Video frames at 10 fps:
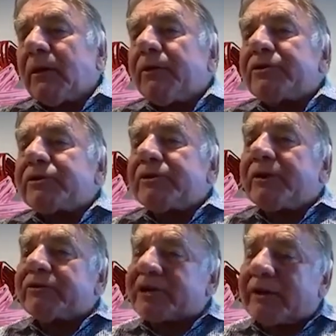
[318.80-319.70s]
We
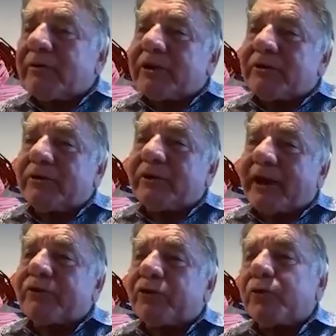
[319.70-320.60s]
generally do
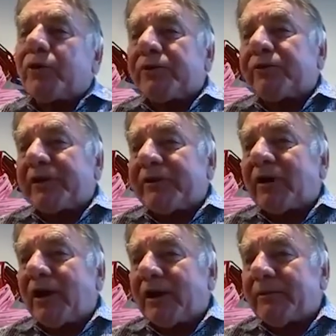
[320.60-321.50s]
that 2 or 3
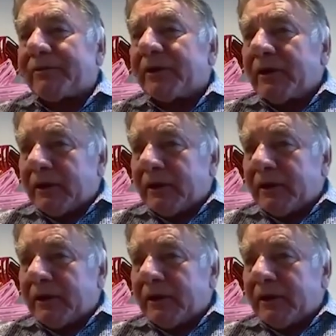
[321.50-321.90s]
times